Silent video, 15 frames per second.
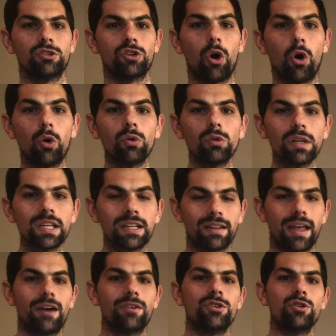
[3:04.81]
to only
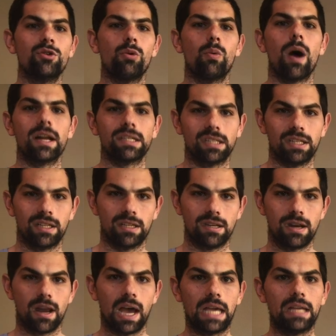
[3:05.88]
allow you to watch it at
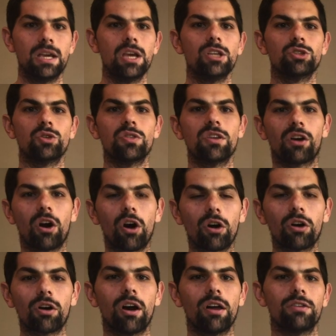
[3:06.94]
night. So there
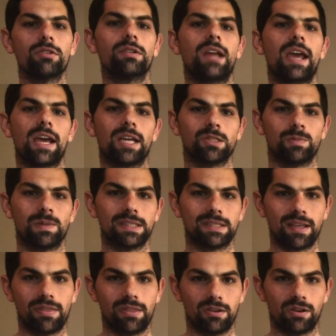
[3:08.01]
are other enhancements
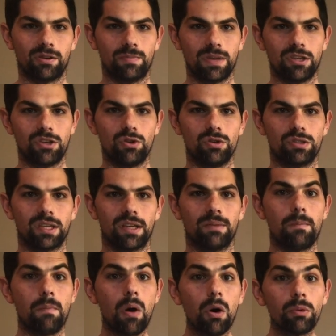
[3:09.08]
that they're going to be
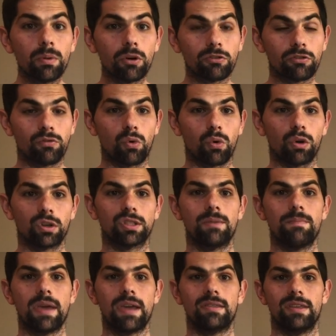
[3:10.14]
using mobile for to
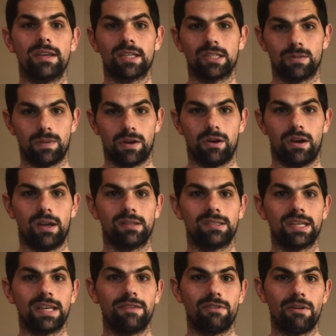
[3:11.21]
make the
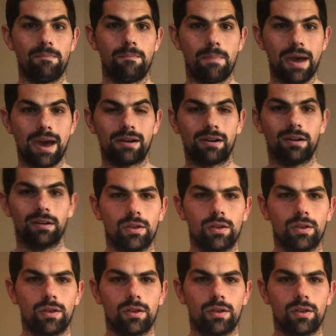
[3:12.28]
experience even better.